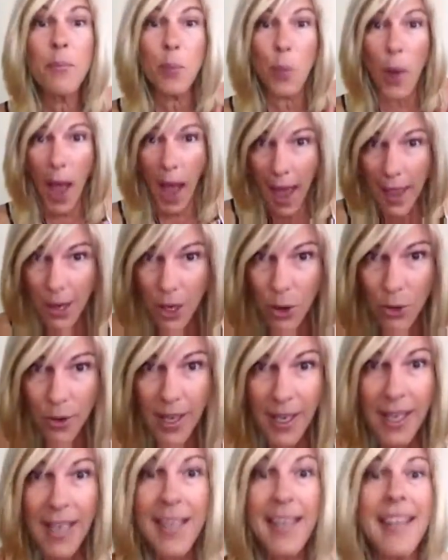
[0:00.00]
I
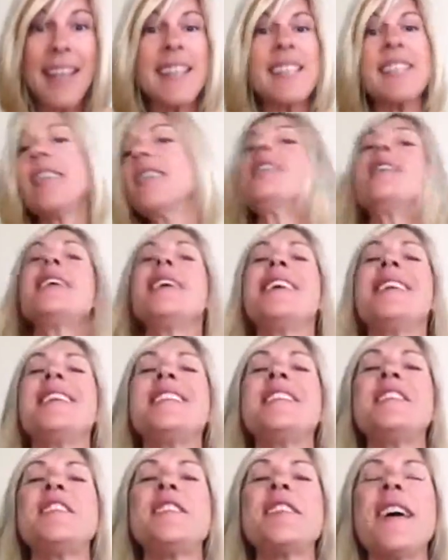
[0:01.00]
agree, LinkedIn
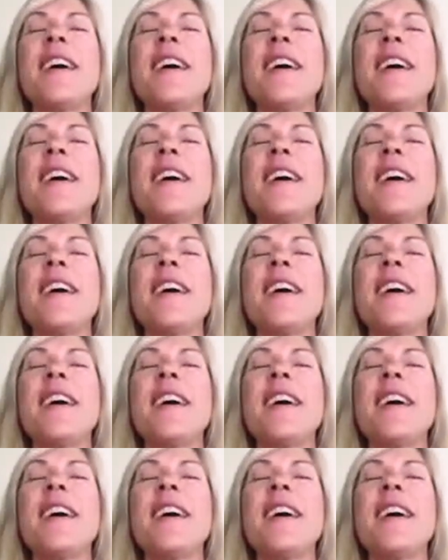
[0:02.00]
is